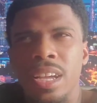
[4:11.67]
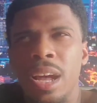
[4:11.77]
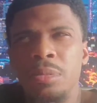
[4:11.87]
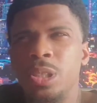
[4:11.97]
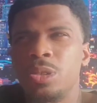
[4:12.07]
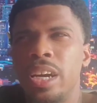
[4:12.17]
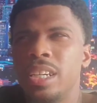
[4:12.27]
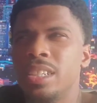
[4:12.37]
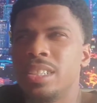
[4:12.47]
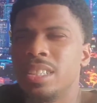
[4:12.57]
I'm just trying
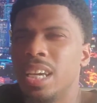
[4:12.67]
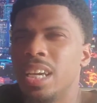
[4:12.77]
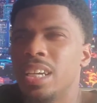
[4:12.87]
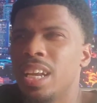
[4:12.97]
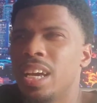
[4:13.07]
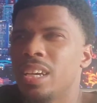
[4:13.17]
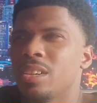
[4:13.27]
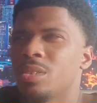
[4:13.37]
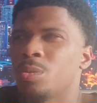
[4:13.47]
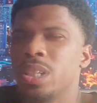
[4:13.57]
to understand, like,
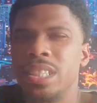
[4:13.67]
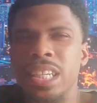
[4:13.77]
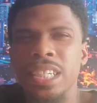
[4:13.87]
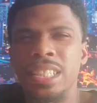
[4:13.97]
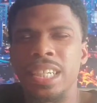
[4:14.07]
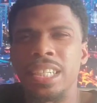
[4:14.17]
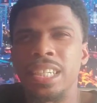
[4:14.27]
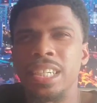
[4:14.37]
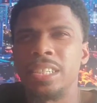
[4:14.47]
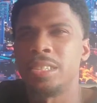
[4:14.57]
what's the
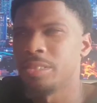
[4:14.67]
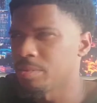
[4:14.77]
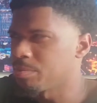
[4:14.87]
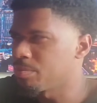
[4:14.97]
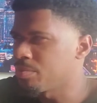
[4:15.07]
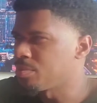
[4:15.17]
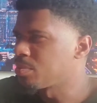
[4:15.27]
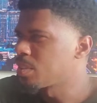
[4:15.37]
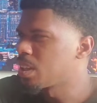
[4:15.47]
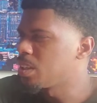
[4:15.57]
agenda here?
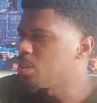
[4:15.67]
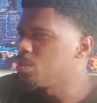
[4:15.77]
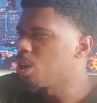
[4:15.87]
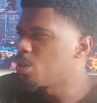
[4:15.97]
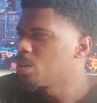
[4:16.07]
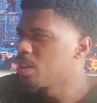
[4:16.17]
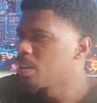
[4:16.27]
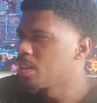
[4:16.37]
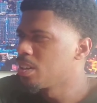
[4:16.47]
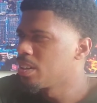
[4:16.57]

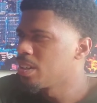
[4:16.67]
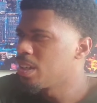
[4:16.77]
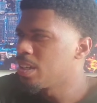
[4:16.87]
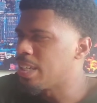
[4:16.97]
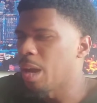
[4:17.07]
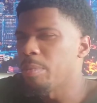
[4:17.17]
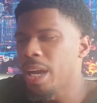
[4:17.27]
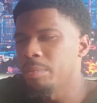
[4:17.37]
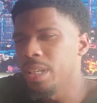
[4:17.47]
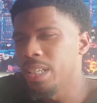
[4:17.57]
That
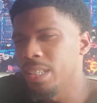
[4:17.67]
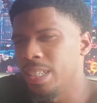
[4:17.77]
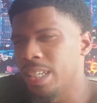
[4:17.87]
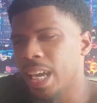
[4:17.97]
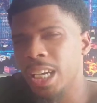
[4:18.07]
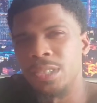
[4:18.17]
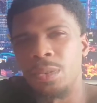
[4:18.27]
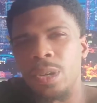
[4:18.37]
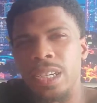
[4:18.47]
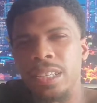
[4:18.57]
might be the case
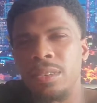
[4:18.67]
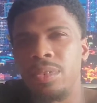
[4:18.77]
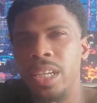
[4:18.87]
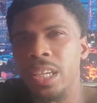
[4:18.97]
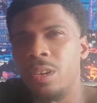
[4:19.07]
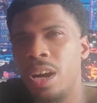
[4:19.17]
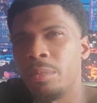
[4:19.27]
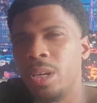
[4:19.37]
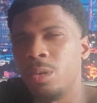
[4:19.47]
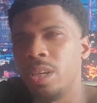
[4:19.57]
for another video. I'm
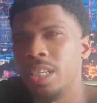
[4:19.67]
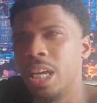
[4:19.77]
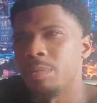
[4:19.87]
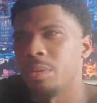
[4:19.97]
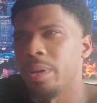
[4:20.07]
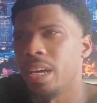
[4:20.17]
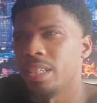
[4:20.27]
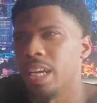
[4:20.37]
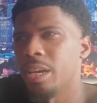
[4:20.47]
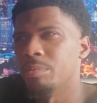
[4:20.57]
going to go in depth
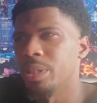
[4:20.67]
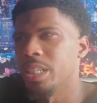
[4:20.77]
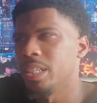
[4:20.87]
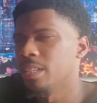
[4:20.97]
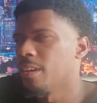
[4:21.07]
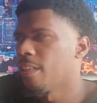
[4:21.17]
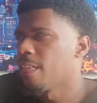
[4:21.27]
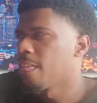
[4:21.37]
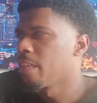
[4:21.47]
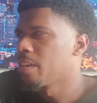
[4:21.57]
about that. But
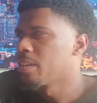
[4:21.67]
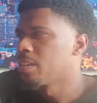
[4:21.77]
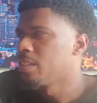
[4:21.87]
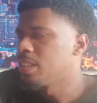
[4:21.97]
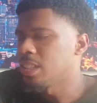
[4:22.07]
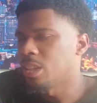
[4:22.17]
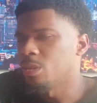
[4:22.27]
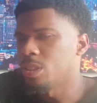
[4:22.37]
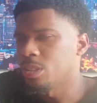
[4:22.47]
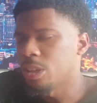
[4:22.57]
just
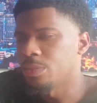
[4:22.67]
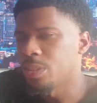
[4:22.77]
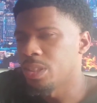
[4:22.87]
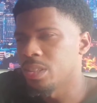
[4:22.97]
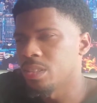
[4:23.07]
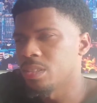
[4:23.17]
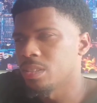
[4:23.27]
on the surface,